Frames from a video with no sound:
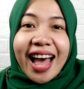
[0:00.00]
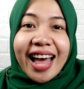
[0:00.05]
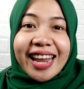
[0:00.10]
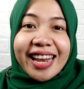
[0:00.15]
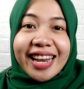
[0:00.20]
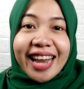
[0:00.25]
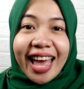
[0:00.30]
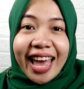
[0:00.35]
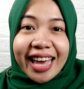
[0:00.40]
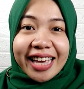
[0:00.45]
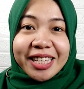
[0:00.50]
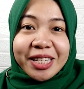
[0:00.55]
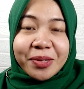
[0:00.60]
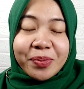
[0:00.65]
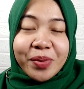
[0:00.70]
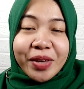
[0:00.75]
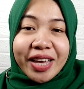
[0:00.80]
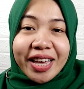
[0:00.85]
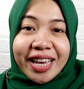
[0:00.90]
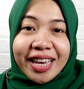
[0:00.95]
Next,
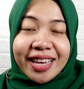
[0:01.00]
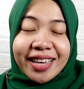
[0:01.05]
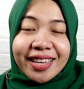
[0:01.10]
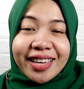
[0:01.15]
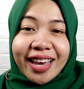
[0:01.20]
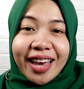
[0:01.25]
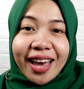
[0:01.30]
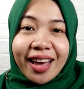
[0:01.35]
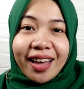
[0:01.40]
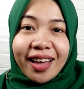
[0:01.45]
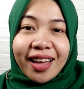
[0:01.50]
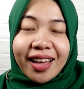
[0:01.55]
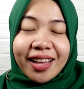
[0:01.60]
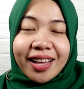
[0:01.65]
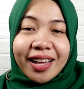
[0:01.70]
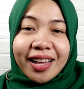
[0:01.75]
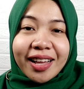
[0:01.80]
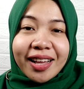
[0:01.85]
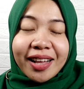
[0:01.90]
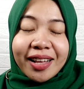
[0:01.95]
being
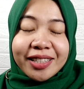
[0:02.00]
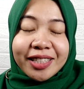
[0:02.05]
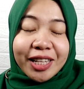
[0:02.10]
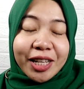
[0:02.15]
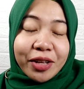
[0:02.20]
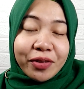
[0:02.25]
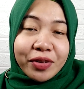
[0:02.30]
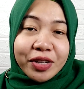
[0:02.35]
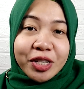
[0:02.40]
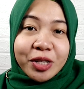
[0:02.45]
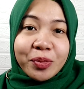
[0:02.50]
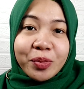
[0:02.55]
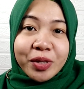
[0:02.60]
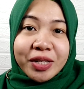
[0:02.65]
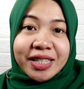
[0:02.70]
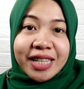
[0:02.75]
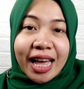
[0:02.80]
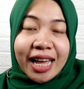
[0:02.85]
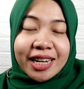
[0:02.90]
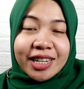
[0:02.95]
television
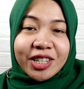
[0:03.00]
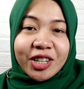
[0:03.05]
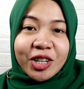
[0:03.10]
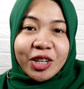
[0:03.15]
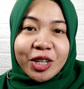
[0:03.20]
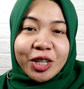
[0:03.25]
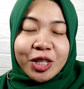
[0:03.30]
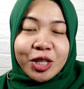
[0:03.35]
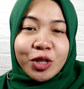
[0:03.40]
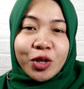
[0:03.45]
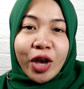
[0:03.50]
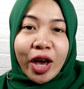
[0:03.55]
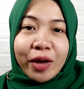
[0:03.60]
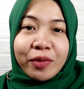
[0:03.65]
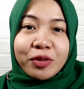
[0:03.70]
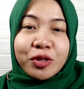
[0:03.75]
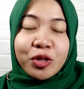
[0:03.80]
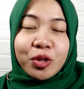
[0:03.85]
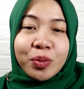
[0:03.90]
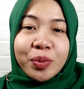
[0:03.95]
presenters, you
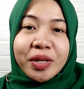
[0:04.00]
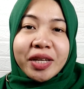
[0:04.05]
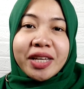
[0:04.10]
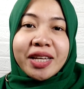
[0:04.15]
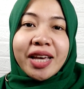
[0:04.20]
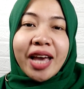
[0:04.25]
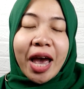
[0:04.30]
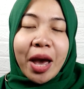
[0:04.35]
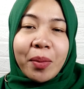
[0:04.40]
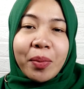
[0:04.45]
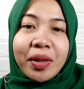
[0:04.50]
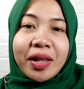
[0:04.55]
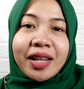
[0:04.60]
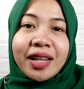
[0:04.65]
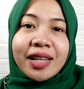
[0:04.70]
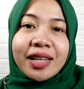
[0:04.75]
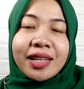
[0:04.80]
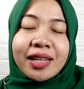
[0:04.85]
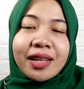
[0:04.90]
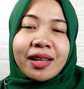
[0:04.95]
have to be
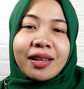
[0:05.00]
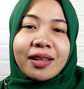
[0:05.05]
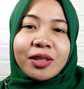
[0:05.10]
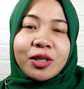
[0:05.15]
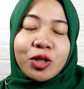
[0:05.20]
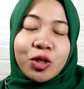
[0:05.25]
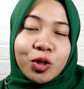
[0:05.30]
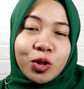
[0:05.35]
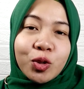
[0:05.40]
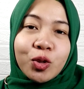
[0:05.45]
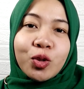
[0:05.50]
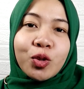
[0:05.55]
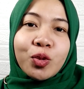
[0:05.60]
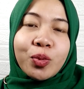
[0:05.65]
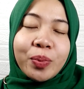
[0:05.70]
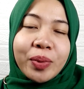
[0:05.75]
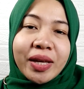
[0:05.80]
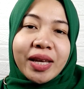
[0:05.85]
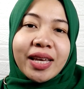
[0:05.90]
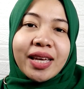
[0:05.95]
able to
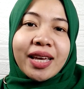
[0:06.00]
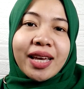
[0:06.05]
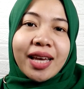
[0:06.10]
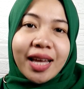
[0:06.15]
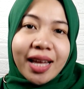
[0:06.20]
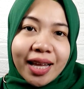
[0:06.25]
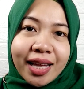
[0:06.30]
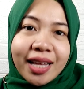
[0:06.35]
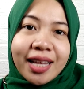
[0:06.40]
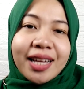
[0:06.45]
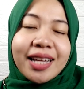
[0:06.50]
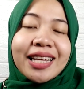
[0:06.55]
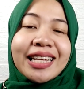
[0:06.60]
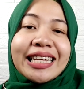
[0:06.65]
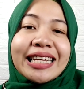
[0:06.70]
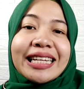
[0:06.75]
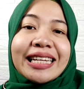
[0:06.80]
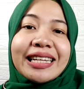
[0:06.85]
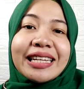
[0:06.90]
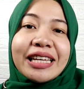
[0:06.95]
be a
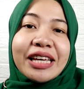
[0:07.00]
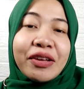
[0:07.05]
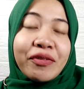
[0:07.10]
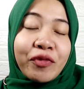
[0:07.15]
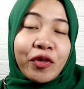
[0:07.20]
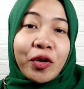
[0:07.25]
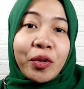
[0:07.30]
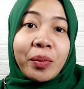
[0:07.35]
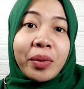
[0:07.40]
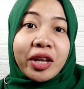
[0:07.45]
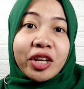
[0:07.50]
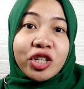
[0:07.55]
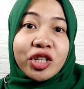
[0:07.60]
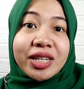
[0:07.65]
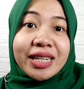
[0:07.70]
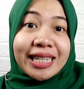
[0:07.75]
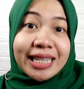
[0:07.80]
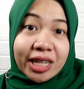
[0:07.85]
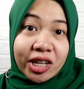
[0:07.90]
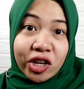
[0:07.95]

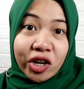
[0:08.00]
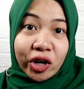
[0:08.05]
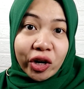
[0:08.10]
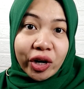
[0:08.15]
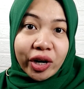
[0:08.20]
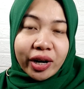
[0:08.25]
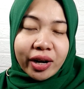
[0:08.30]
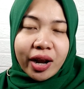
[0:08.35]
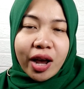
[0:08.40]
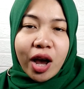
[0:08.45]
information digger.